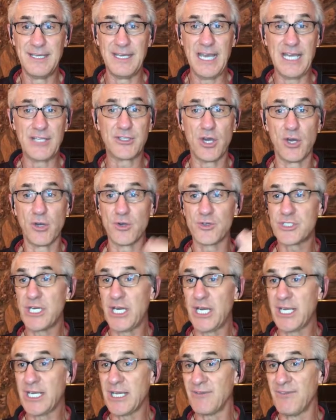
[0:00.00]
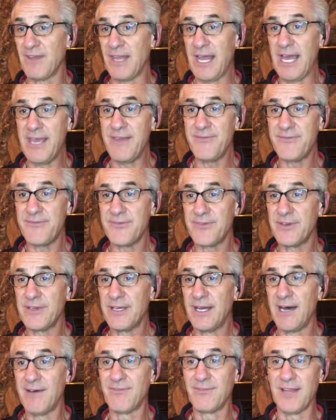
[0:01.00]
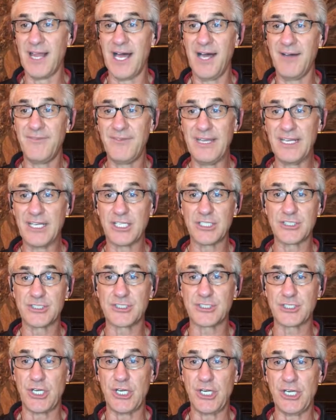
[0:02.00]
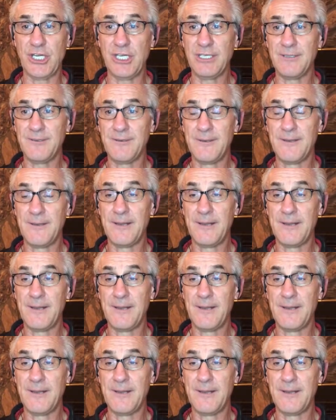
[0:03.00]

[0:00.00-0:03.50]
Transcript: a total sharing of life, of love and concern.